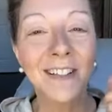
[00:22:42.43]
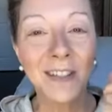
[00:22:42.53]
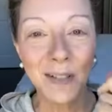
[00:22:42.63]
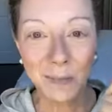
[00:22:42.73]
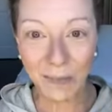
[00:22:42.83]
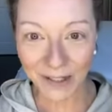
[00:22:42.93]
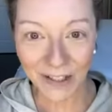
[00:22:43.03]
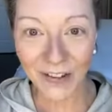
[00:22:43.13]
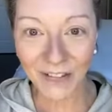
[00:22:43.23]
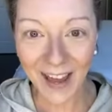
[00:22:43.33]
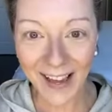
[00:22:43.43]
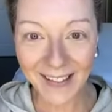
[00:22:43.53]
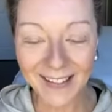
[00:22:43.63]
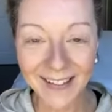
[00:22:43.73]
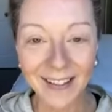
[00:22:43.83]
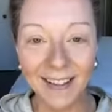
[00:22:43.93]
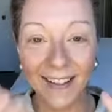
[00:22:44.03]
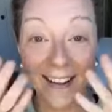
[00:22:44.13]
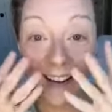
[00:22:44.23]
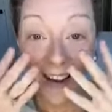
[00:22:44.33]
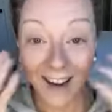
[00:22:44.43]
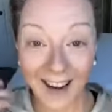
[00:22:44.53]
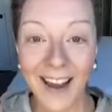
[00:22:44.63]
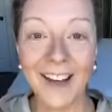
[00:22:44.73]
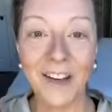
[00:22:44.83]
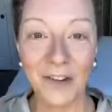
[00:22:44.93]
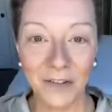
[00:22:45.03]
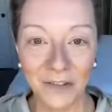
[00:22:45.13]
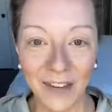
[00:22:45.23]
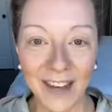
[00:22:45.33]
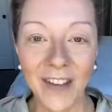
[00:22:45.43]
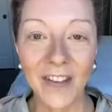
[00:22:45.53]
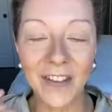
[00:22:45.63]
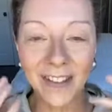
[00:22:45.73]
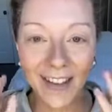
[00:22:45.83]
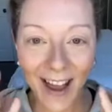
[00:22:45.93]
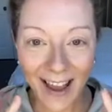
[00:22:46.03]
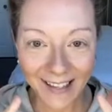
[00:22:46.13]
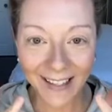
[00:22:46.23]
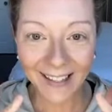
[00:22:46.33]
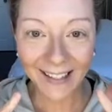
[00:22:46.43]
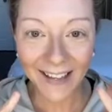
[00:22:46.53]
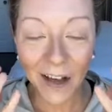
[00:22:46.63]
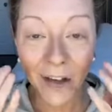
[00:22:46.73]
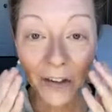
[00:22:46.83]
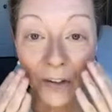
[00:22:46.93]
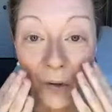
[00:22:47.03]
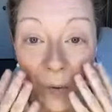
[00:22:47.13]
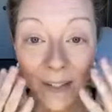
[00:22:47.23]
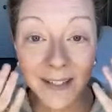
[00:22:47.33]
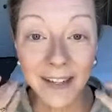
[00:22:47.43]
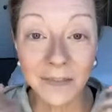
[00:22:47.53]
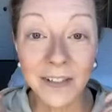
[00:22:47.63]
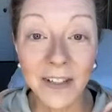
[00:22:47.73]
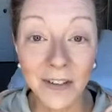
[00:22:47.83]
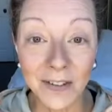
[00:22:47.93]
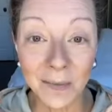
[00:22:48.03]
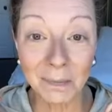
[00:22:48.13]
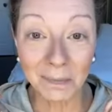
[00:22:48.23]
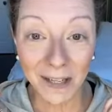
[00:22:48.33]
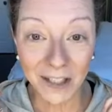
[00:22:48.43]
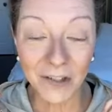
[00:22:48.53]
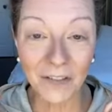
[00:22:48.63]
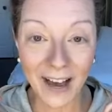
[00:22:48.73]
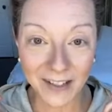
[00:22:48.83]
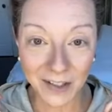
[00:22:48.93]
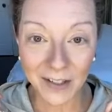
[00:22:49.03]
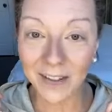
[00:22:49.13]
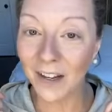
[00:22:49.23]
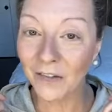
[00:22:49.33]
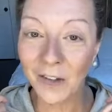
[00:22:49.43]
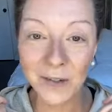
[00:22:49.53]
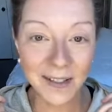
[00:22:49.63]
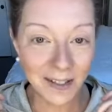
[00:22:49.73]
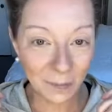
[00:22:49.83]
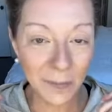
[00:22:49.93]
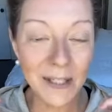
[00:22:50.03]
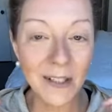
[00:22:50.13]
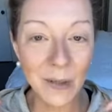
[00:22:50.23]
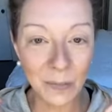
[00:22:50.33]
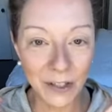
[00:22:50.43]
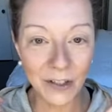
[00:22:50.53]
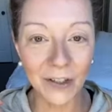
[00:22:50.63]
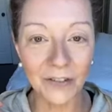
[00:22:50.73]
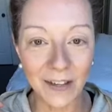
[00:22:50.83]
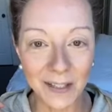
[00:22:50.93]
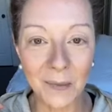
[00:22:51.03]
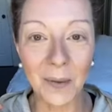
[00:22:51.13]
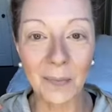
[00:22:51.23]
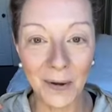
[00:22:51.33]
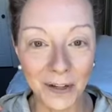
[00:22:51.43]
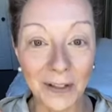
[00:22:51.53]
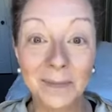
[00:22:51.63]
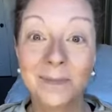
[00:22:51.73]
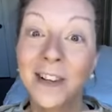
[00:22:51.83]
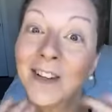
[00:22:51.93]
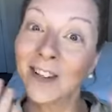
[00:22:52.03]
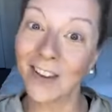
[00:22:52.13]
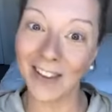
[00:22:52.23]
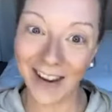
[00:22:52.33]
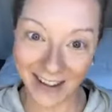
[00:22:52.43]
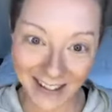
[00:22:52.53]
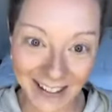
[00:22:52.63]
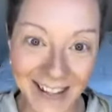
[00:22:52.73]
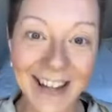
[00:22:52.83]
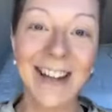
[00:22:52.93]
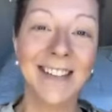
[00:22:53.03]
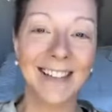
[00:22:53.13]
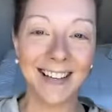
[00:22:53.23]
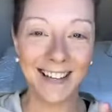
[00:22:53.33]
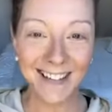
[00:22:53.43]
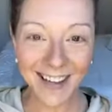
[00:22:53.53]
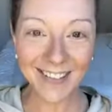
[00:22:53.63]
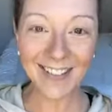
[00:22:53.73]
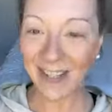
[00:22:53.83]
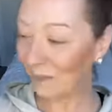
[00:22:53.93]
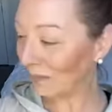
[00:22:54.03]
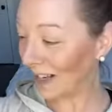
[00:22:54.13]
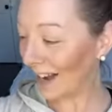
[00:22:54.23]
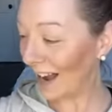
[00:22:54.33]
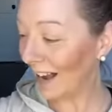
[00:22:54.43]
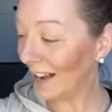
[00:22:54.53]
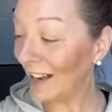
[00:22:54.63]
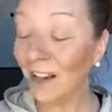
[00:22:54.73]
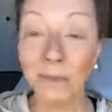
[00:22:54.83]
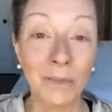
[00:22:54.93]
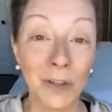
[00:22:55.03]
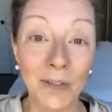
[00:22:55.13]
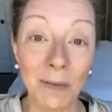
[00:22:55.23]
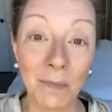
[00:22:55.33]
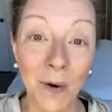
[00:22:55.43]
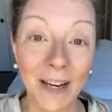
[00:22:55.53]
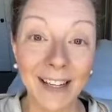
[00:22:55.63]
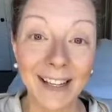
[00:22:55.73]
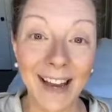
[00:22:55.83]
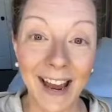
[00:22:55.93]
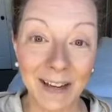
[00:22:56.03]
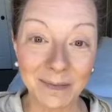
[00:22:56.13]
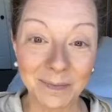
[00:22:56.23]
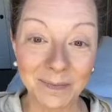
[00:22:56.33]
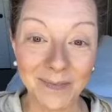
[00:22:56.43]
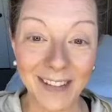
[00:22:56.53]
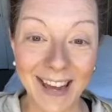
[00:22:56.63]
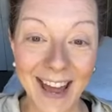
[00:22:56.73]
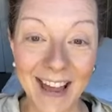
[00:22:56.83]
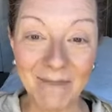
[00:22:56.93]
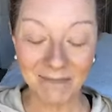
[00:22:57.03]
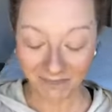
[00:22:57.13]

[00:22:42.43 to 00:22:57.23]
Spritz your face and you'll feel the tightening. You're going to get results much faster if you simply spritz your face with water. So there you go. Another tip today. Use it morning and night, okay?